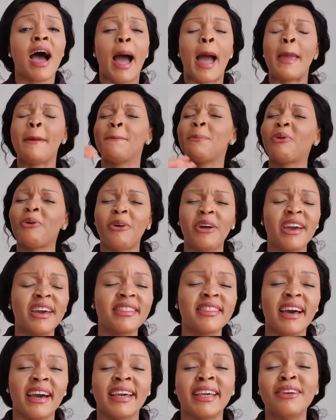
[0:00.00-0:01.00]
I pray
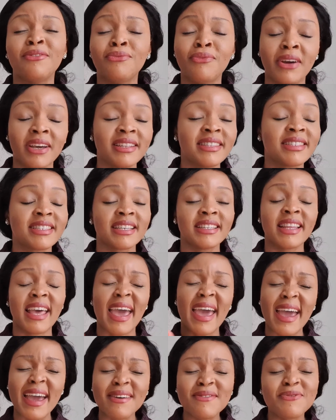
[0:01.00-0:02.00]
that He reigns in
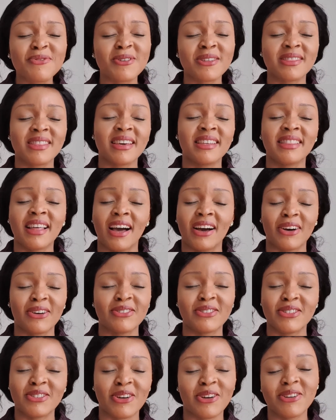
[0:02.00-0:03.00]
everything that
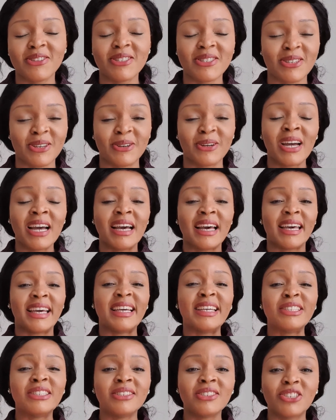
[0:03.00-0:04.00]
concerns you.
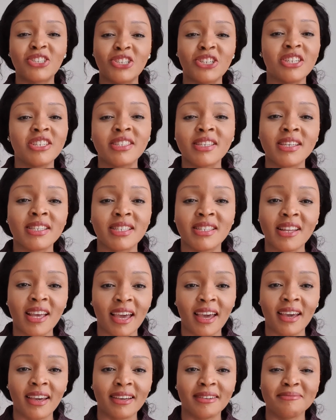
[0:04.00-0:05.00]
In Jesus'
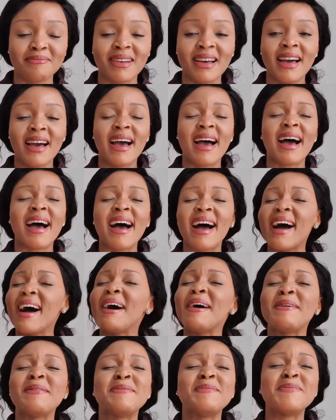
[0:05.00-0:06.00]
name,
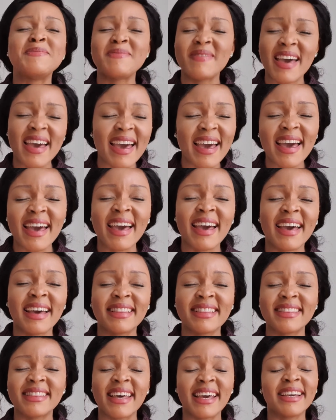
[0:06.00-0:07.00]

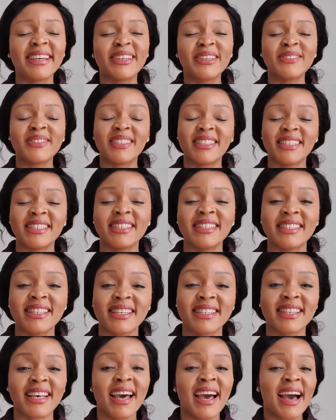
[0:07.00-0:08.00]
amen. Thank you,
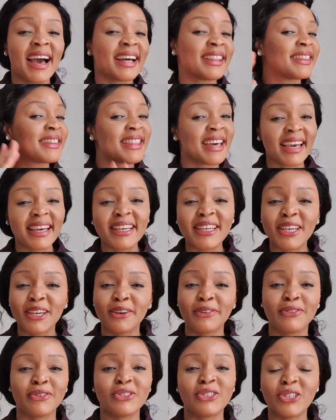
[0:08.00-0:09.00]
Jesus. And thank
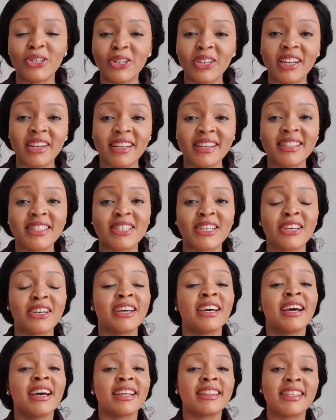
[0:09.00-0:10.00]
you for tuning into
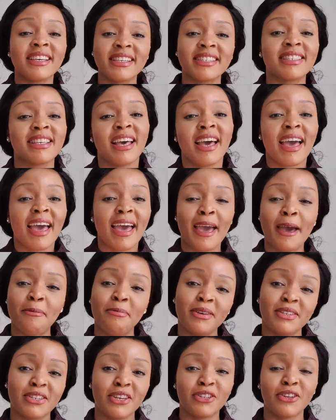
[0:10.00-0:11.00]
this
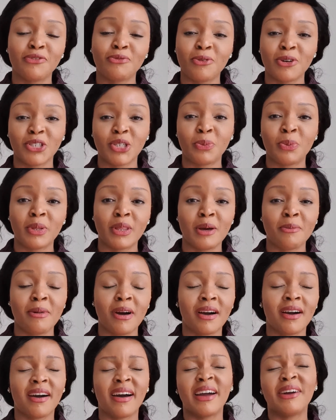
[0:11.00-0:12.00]
episode of Worship with
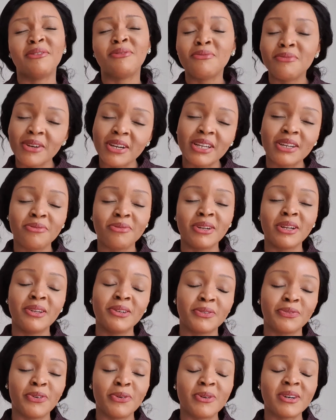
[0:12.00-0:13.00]
Amaka. I really, really
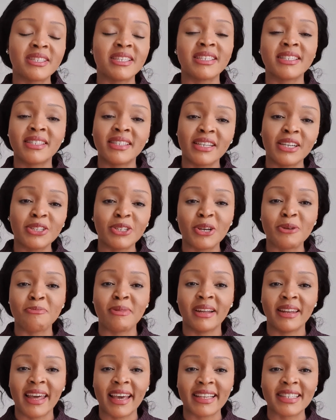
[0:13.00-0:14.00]
look forward to seeing you in
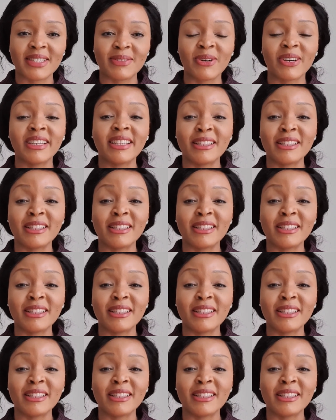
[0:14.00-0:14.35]
my next one.